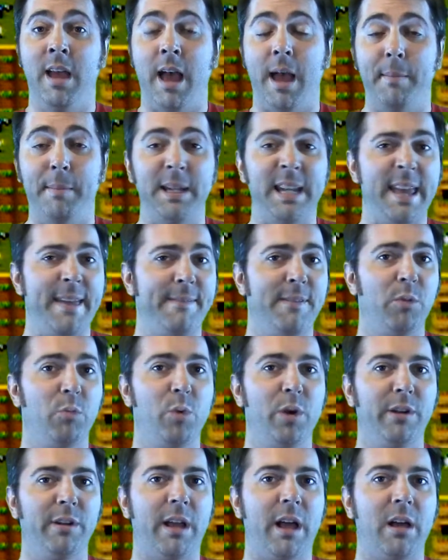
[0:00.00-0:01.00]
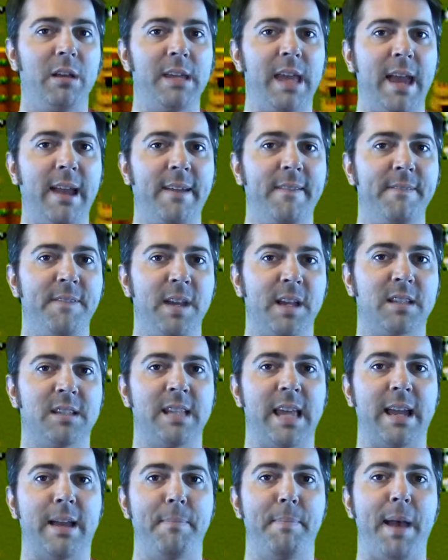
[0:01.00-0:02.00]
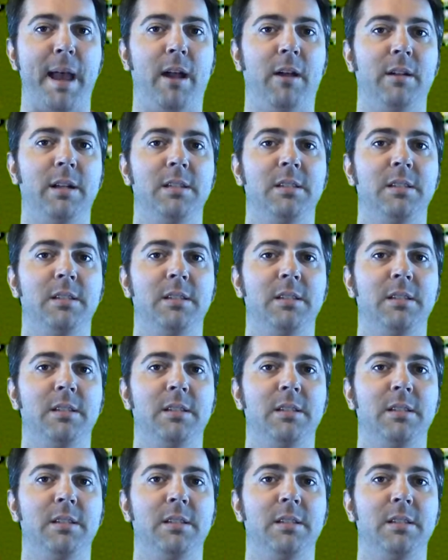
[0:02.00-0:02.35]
I mean, even Weird Al Yankovic sang a parody